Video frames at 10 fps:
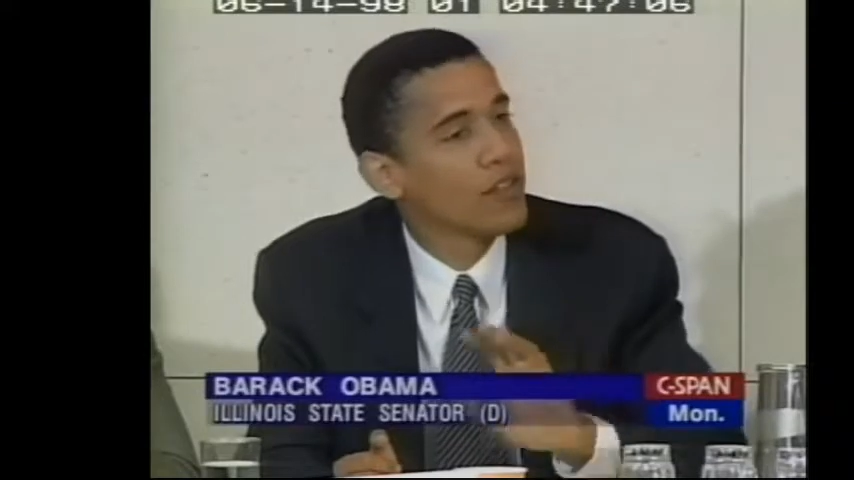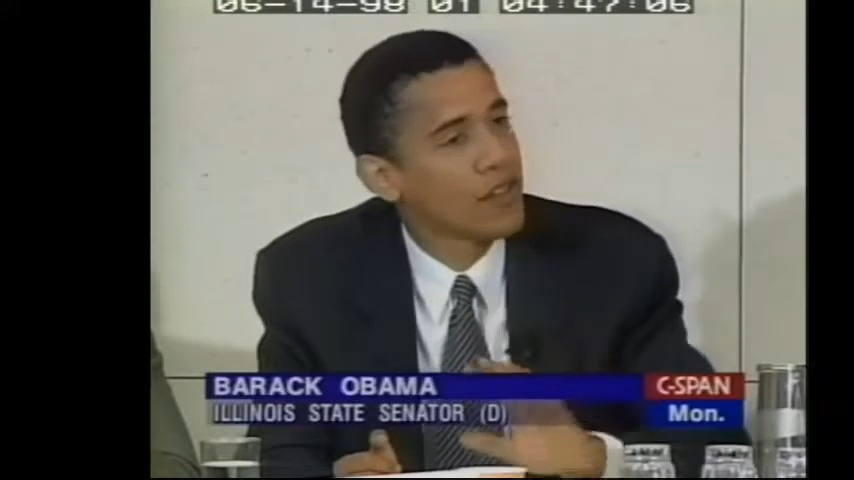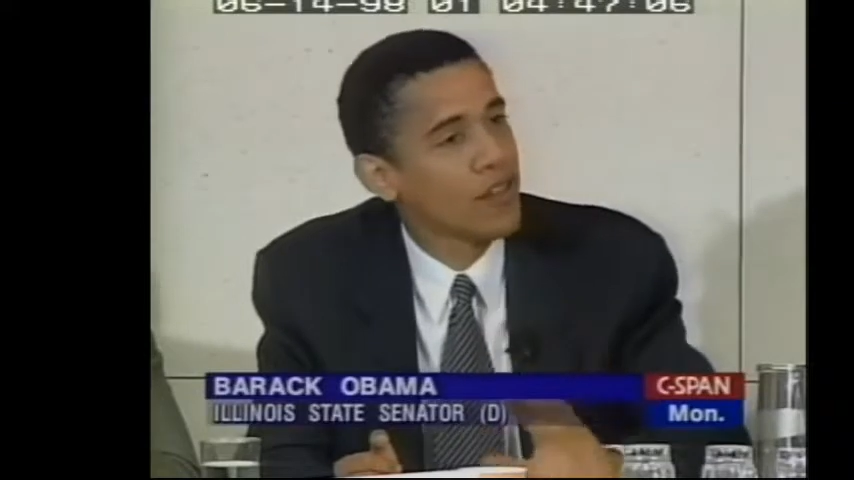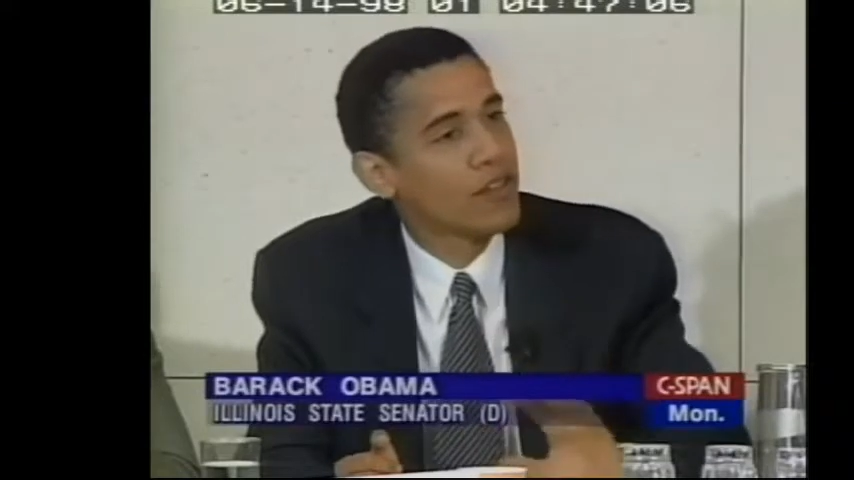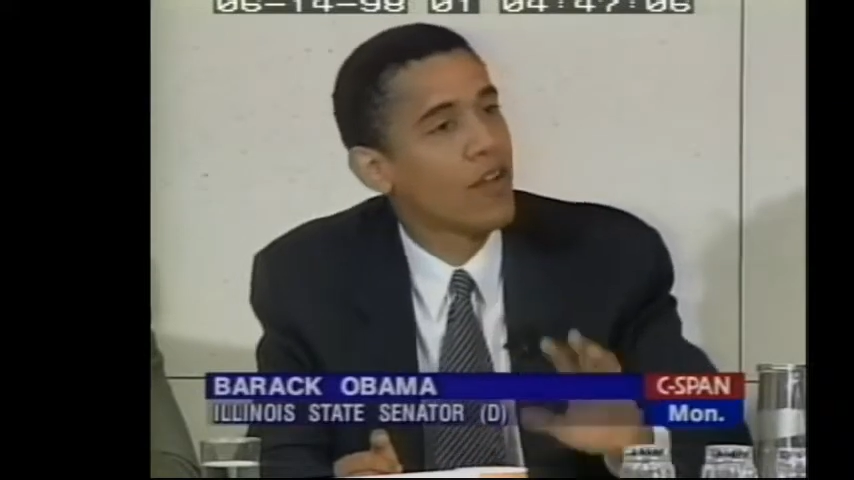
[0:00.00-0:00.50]
you
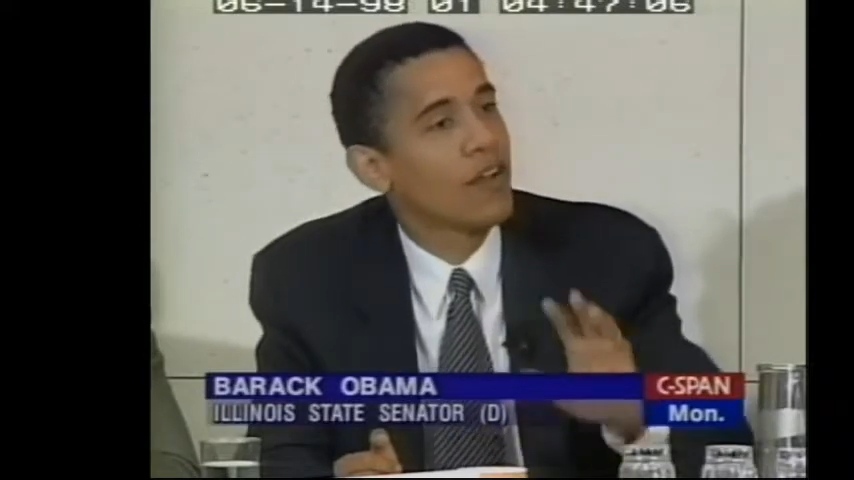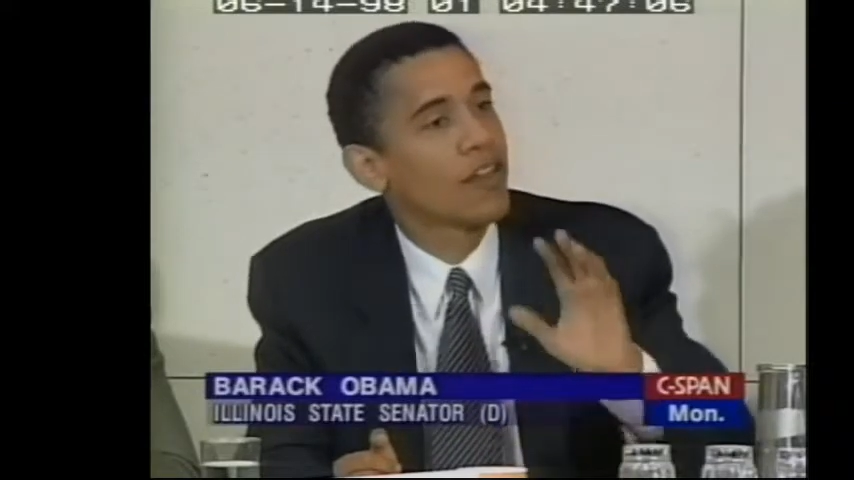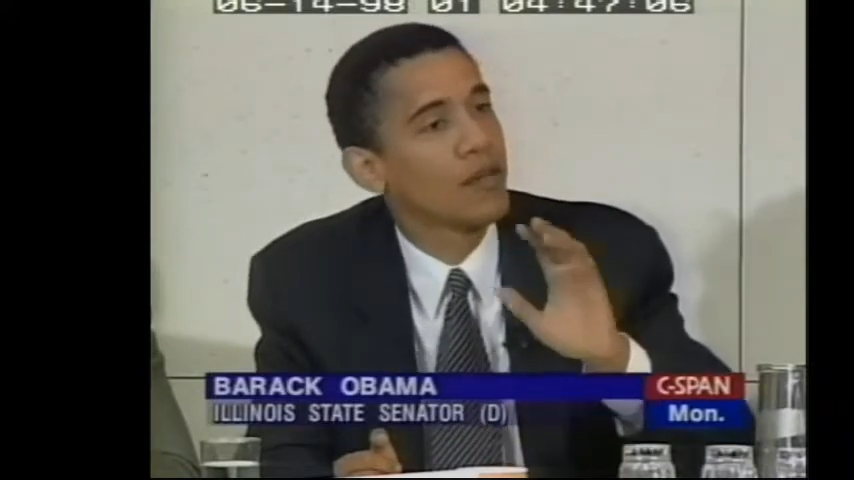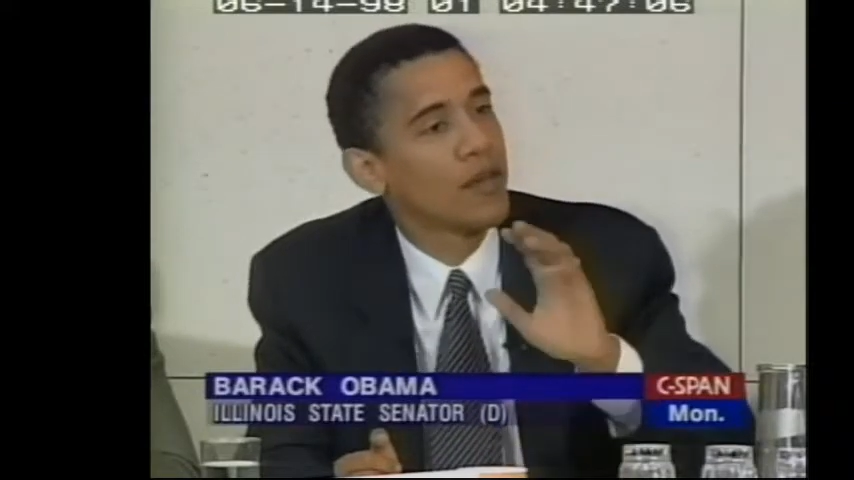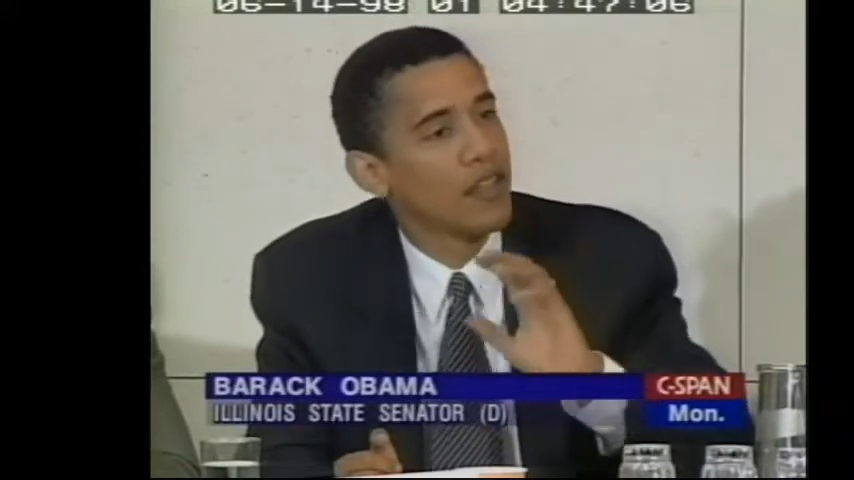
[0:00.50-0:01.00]
start
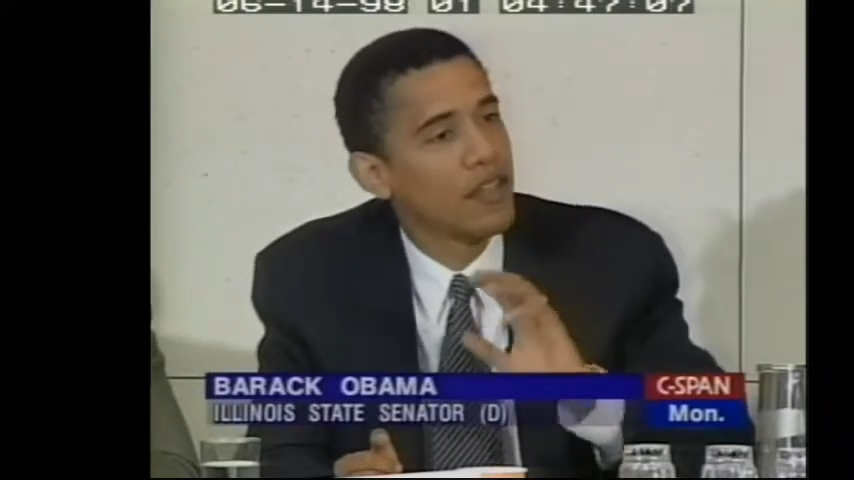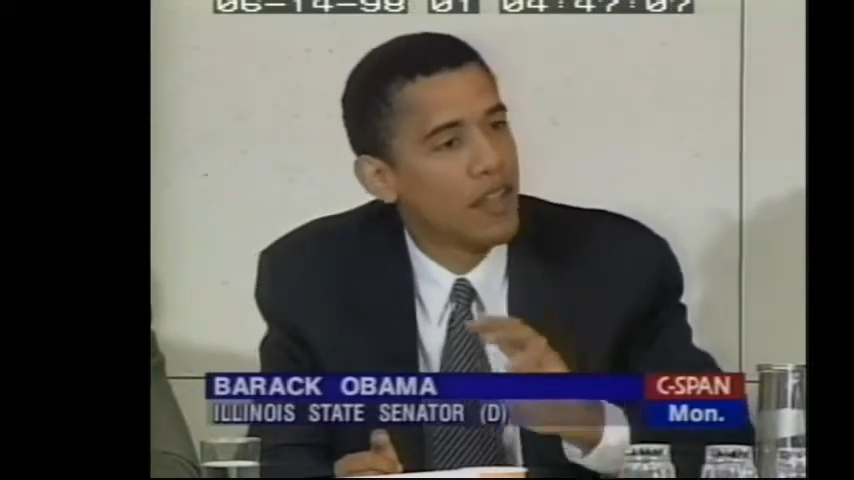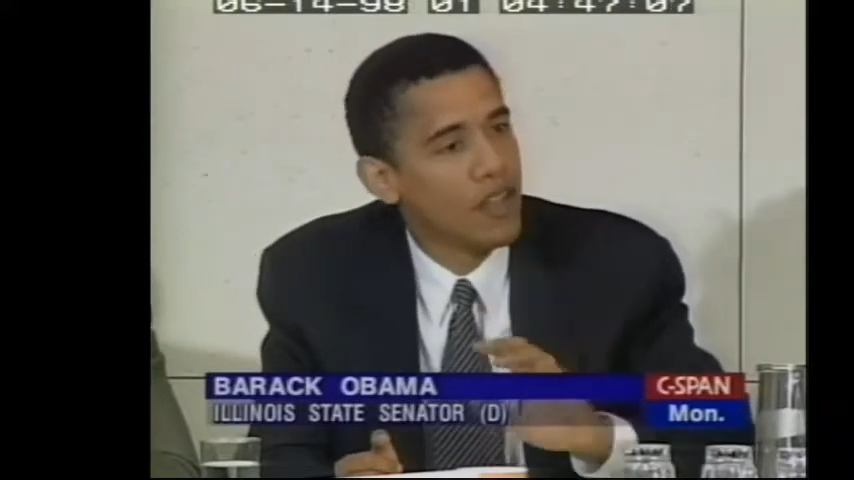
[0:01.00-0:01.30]
talking about